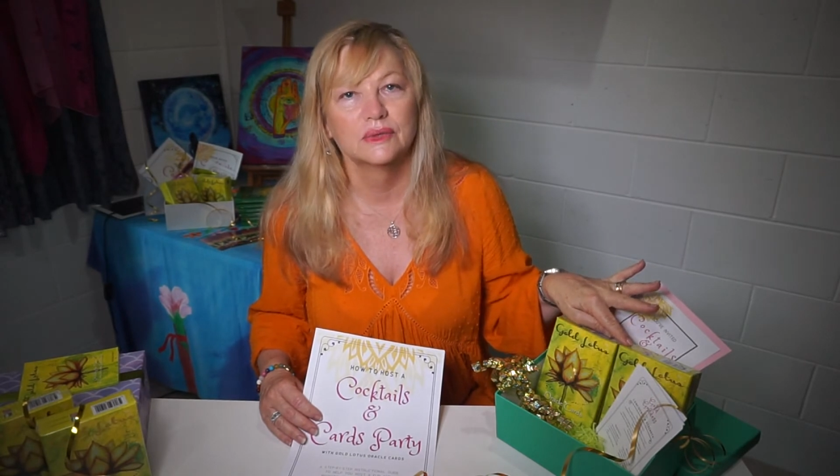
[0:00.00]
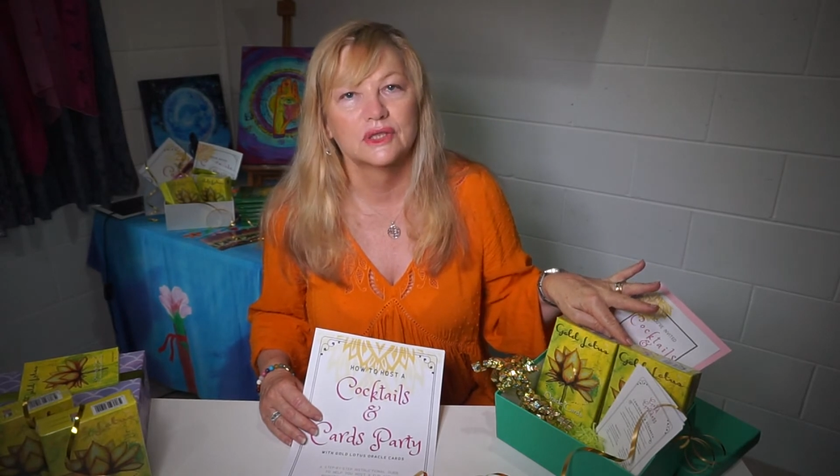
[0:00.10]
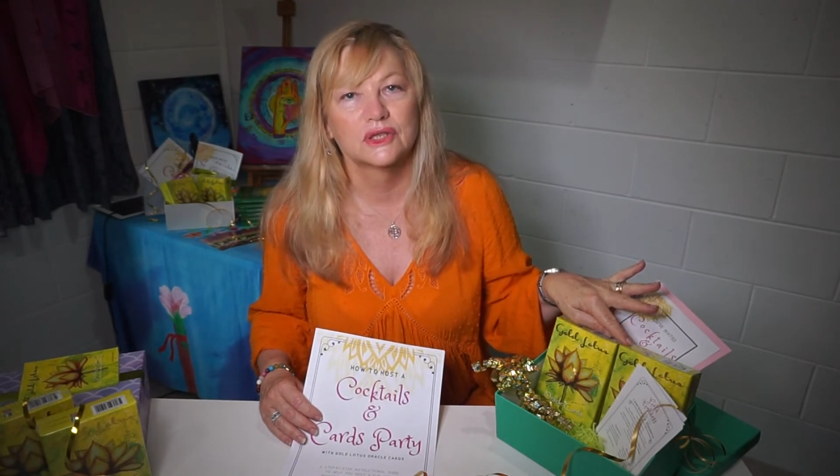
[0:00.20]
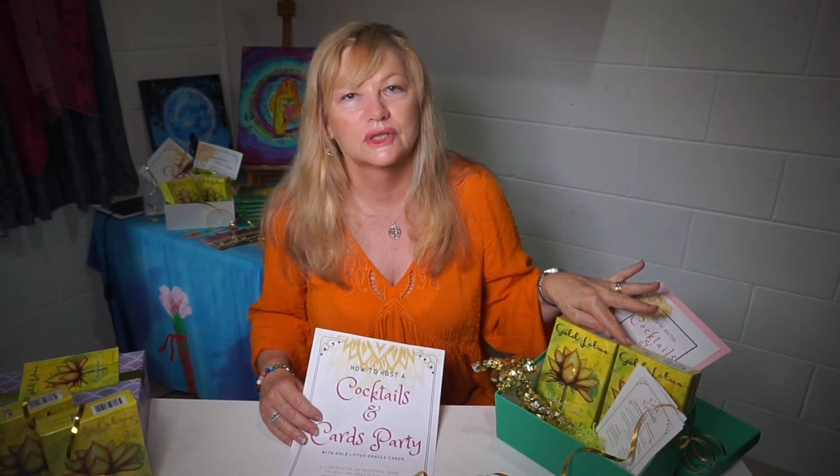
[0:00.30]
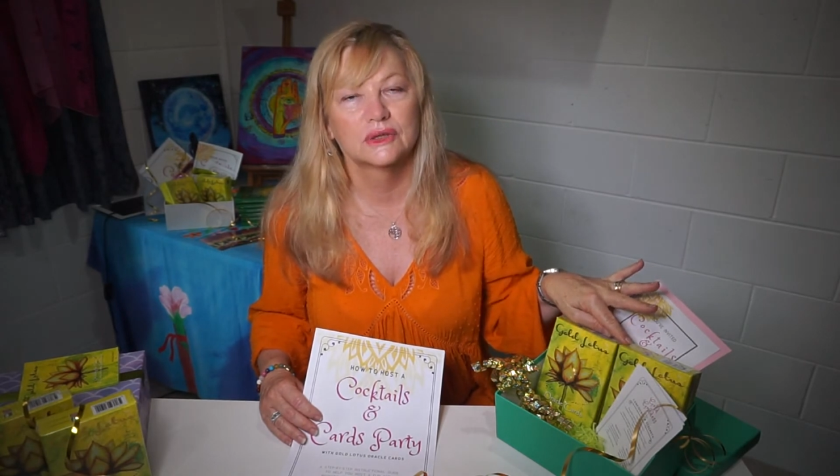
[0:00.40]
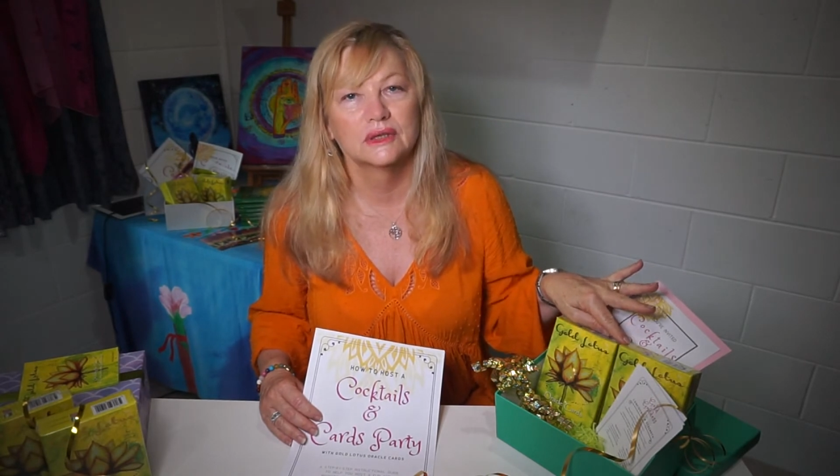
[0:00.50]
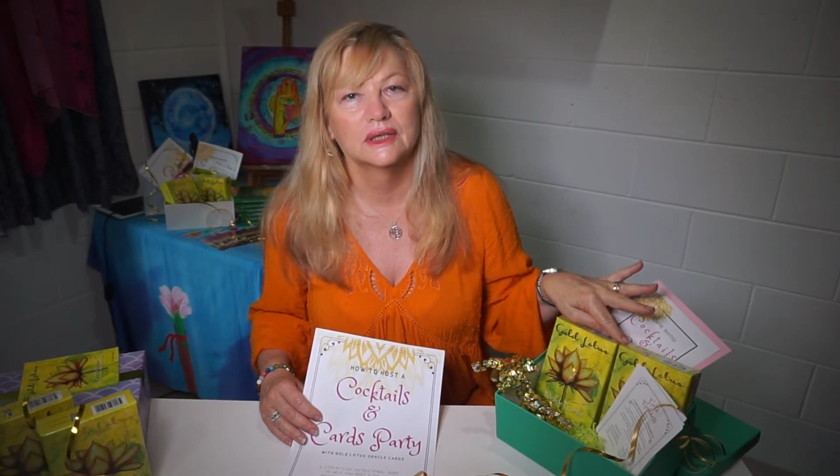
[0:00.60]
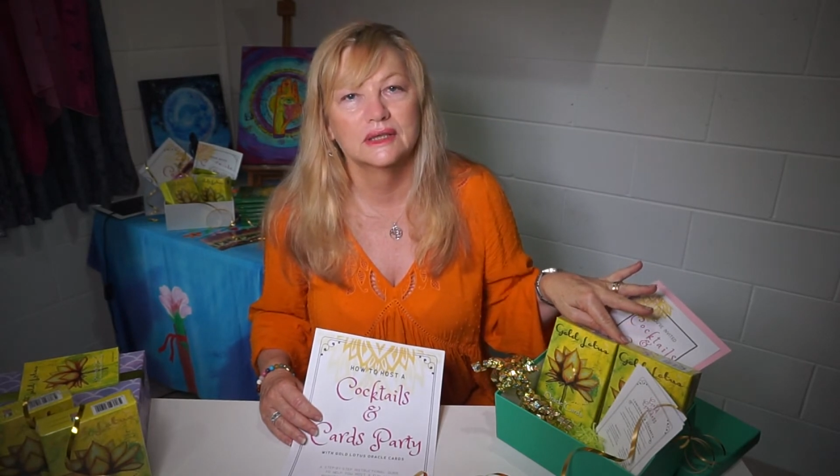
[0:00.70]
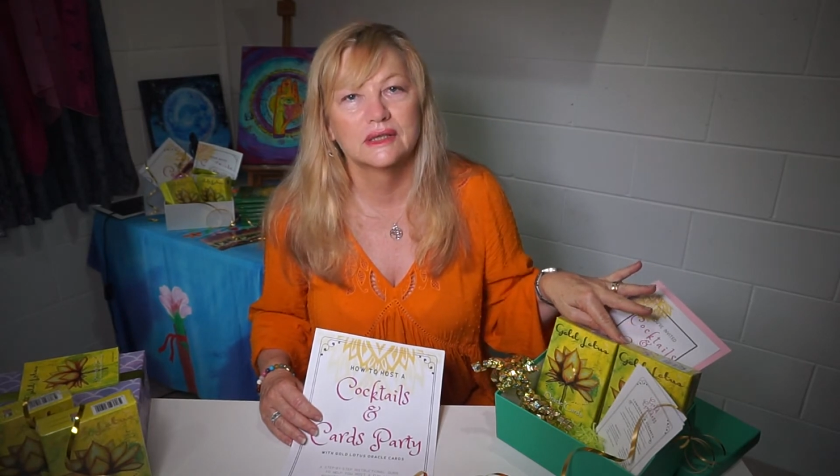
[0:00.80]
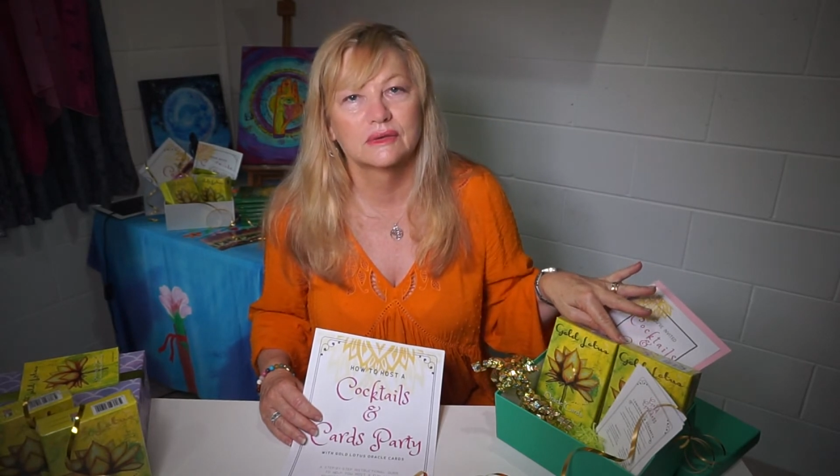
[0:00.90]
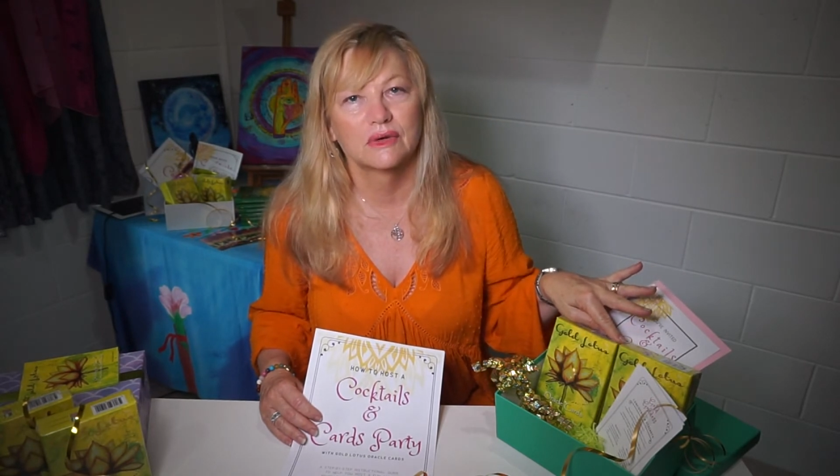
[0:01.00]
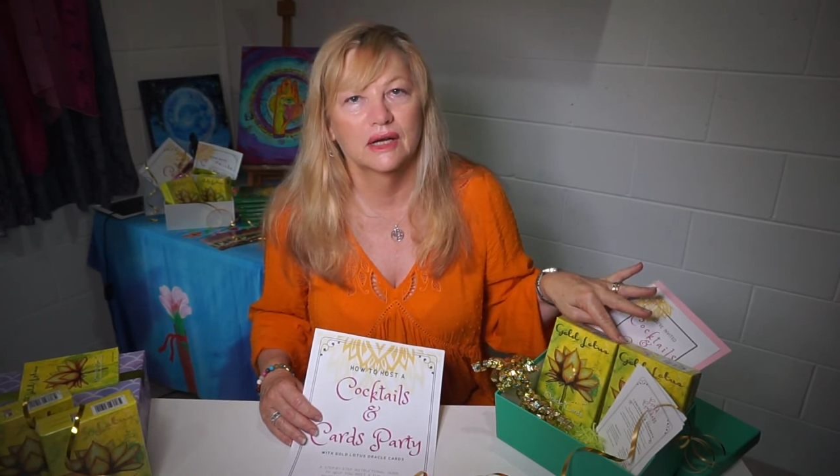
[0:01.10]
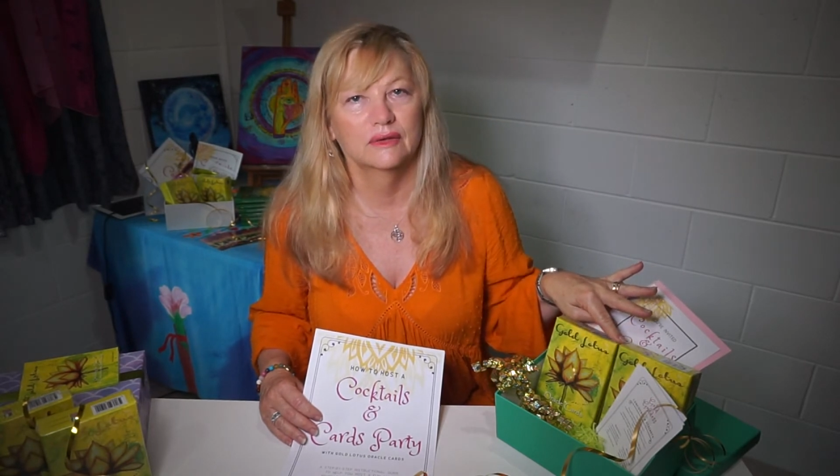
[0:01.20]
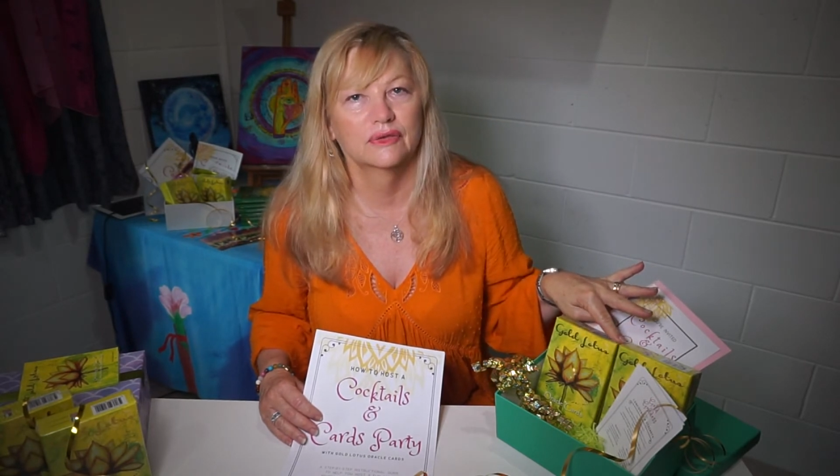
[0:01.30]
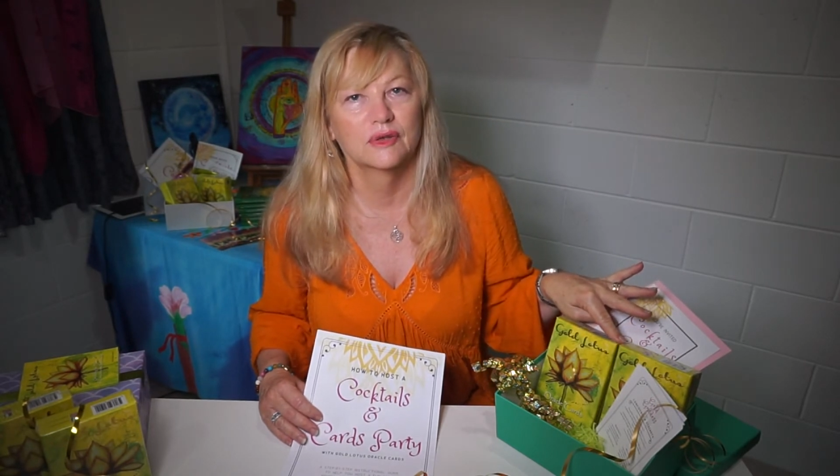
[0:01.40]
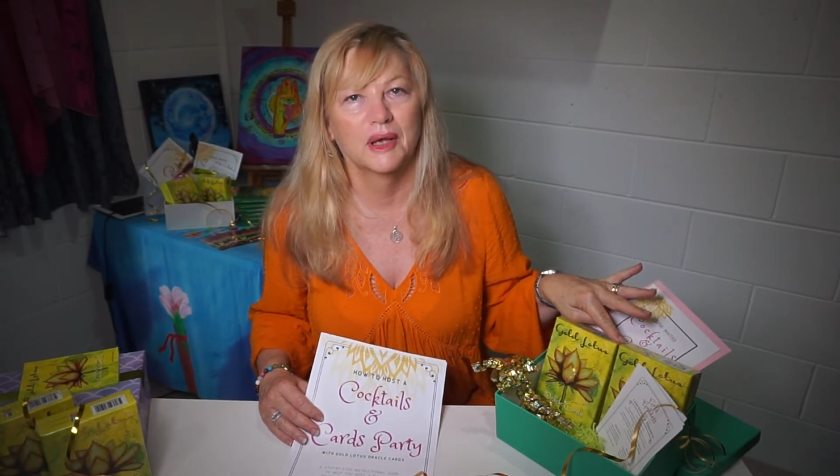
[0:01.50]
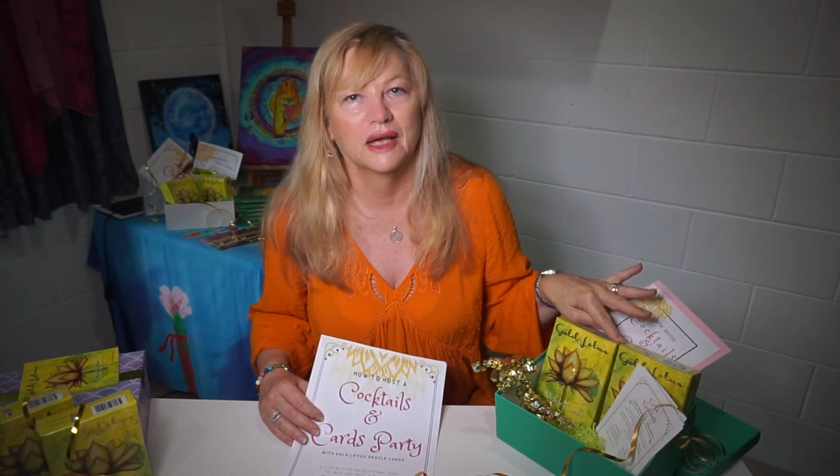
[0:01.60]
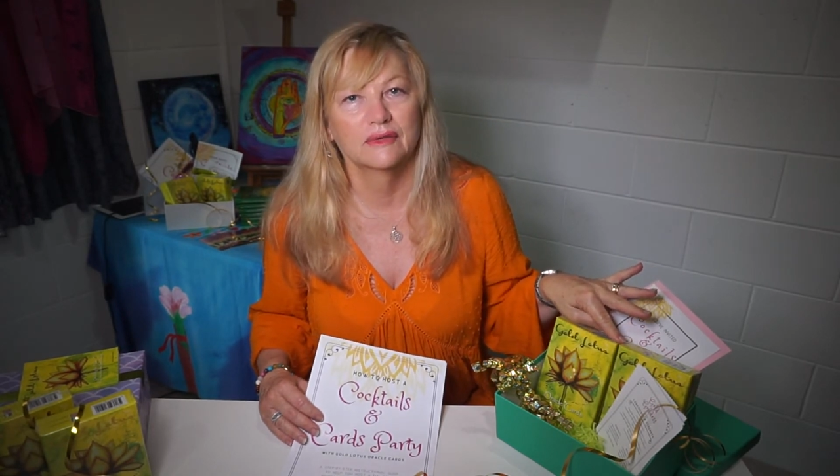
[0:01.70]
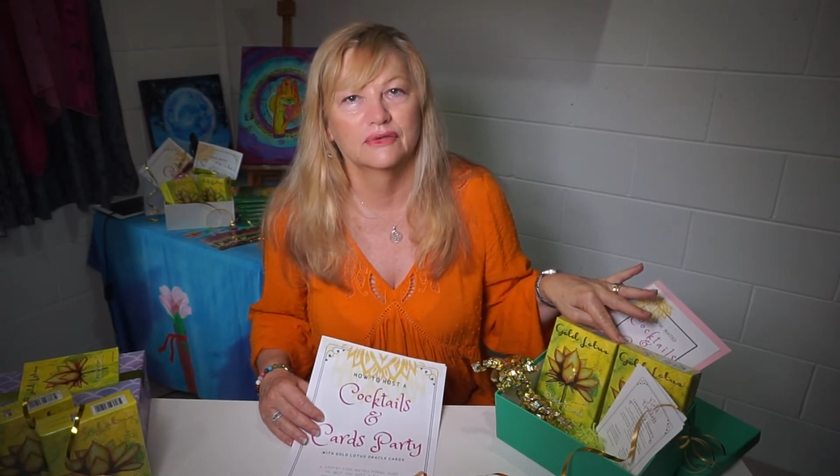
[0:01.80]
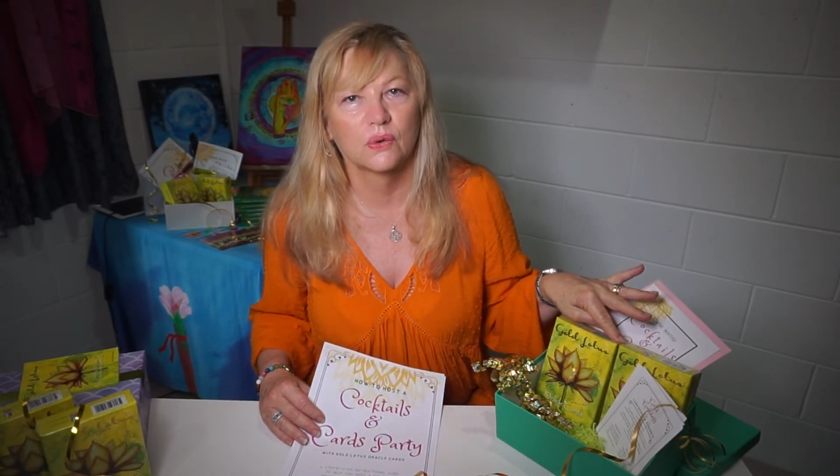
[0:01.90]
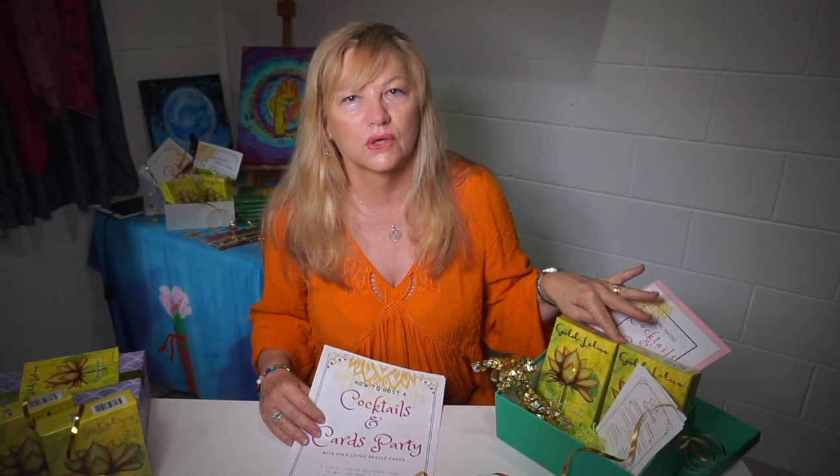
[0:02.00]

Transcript: which is great for about